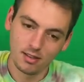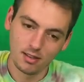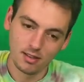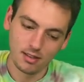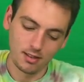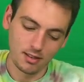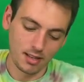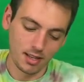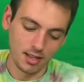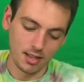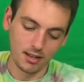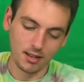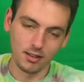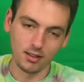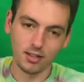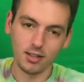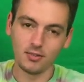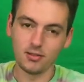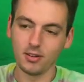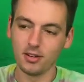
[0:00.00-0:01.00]
they get
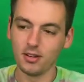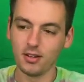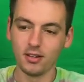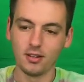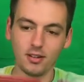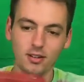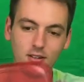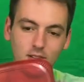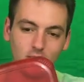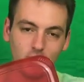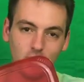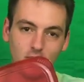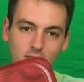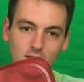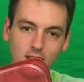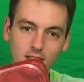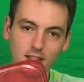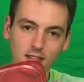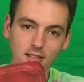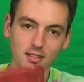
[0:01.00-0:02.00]
delivered on
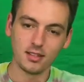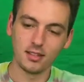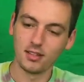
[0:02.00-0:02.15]
these.